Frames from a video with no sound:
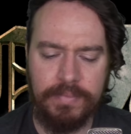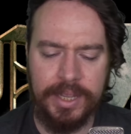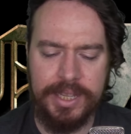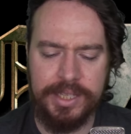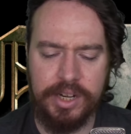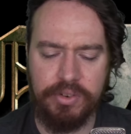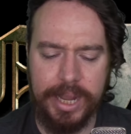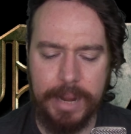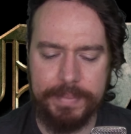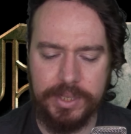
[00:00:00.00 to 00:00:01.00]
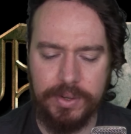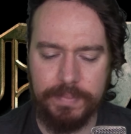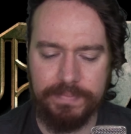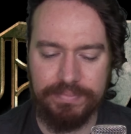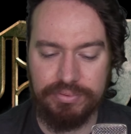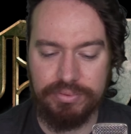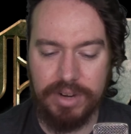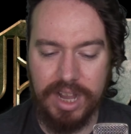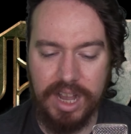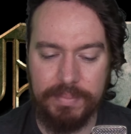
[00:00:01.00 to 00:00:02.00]
Is it a great episode?
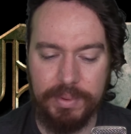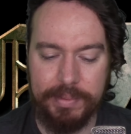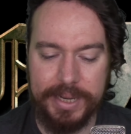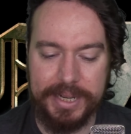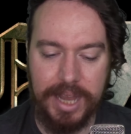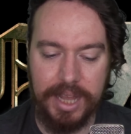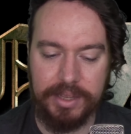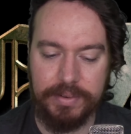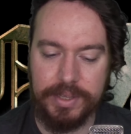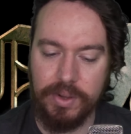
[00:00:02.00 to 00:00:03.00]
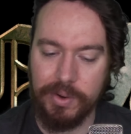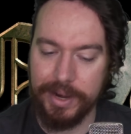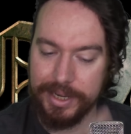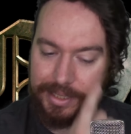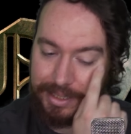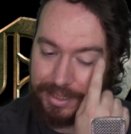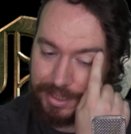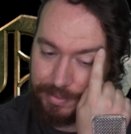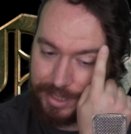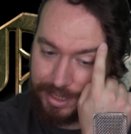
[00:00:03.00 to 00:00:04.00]
Probably not. There is no credit scene
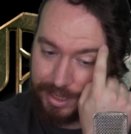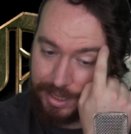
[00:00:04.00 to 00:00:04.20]
this week.